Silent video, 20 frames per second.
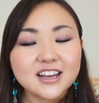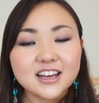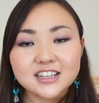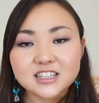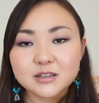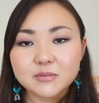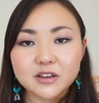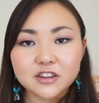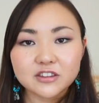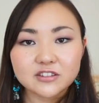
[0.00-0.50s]

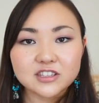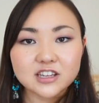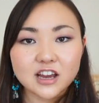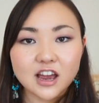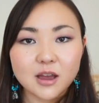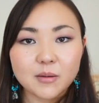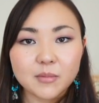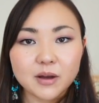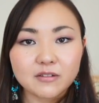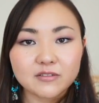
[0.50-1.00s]
Some other
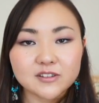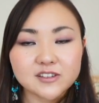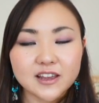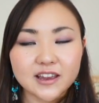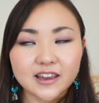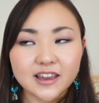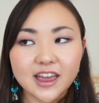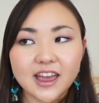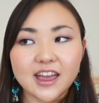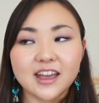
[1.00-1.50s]
time I was
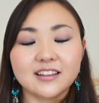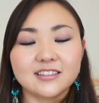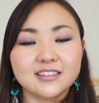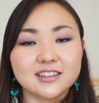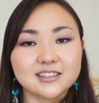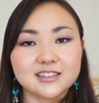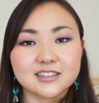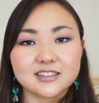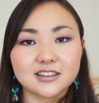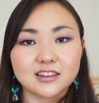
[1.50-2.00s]
like,
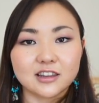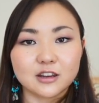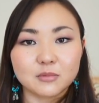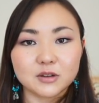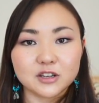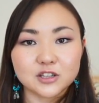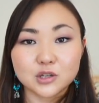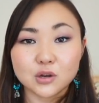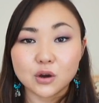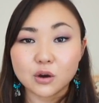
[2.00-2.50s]
this is a little
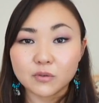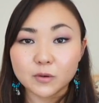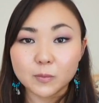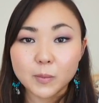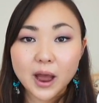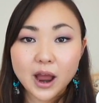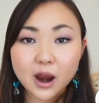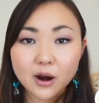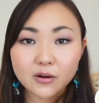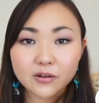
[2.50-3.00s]
bit too
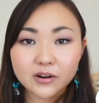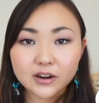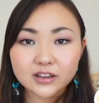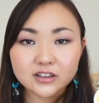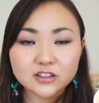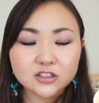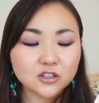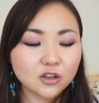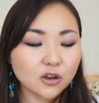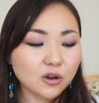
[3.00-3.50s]

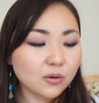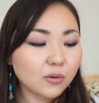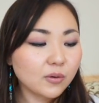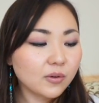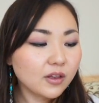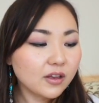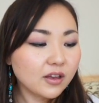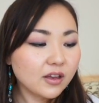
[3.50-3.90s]
overpowering, so